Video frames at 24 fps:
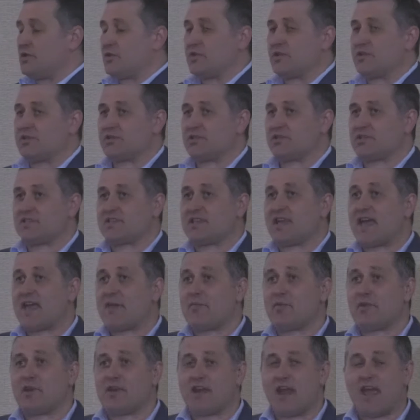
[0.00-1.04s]
You can just
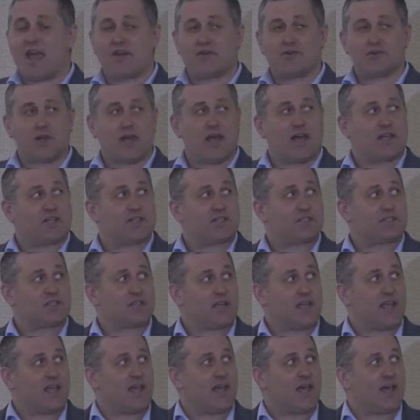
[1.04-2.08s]
type in an
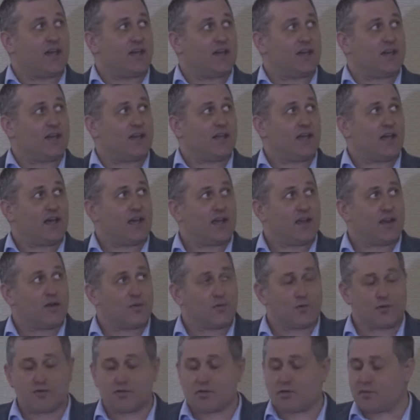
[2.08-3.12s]
address and
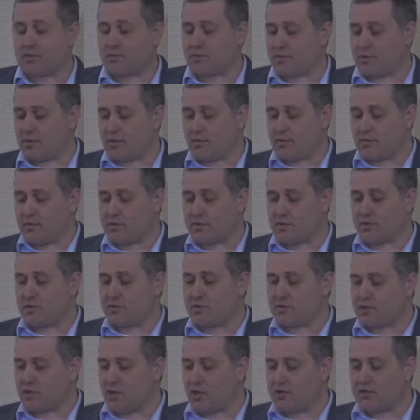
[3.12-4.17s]
it'll return a
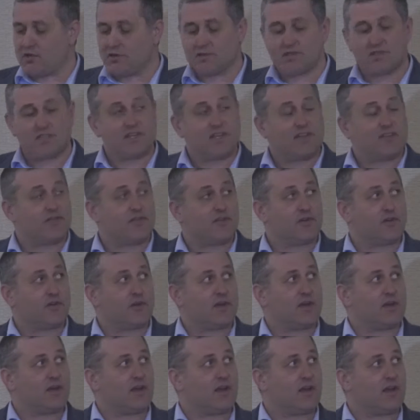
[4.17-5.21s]
result. You'll see if you're
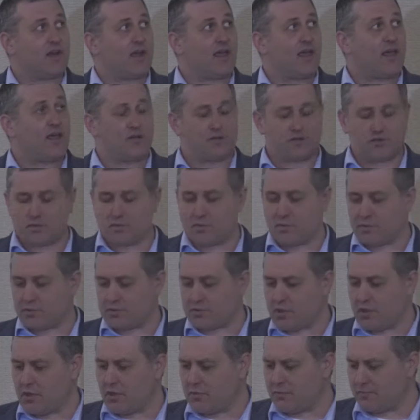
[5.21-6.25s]
in an eligible
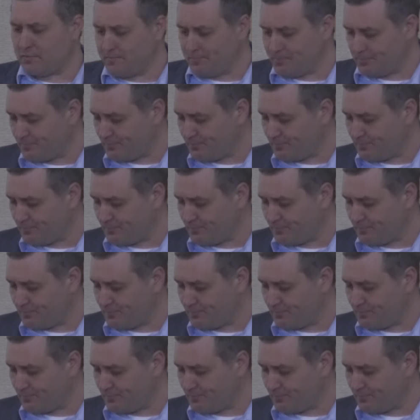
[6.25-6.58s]
zone.